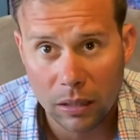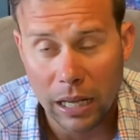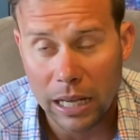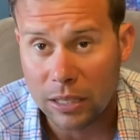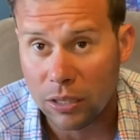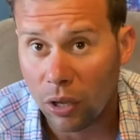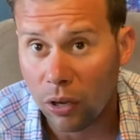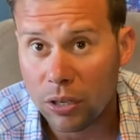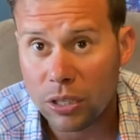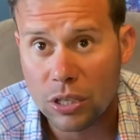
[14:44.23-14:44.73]

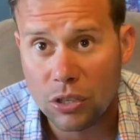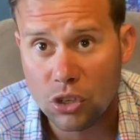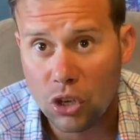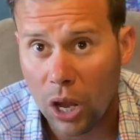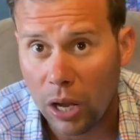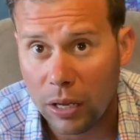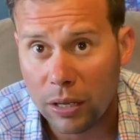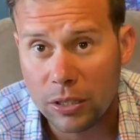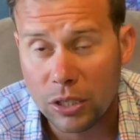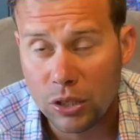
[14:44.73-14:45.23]
as long as the
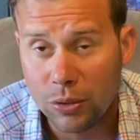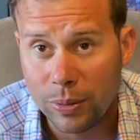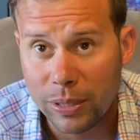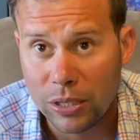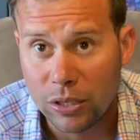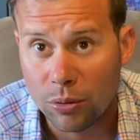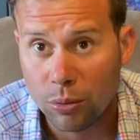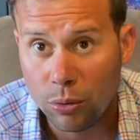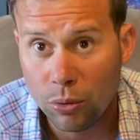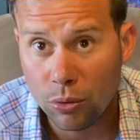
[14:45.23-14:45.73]
shotgun
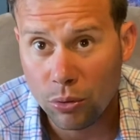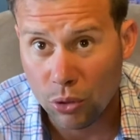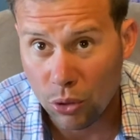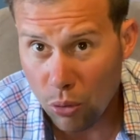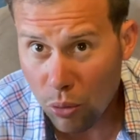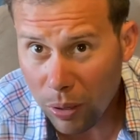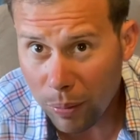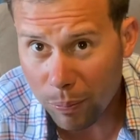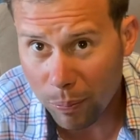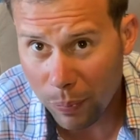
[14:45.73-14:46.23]
swings through,
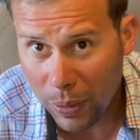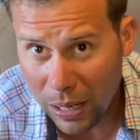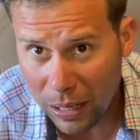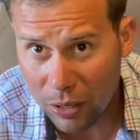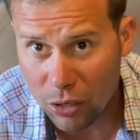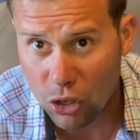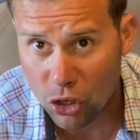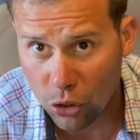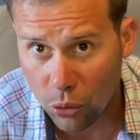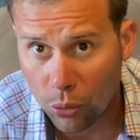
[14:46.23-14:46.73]
you can
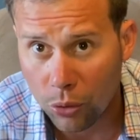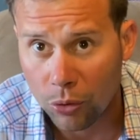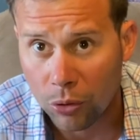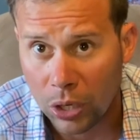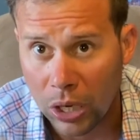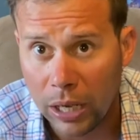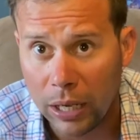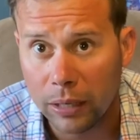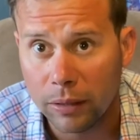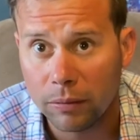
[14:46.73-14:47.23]
pick a shorter
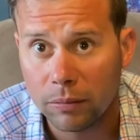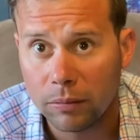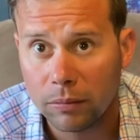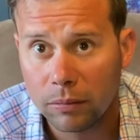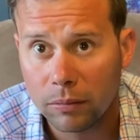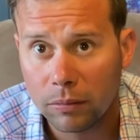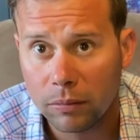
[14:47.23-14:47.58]
gun.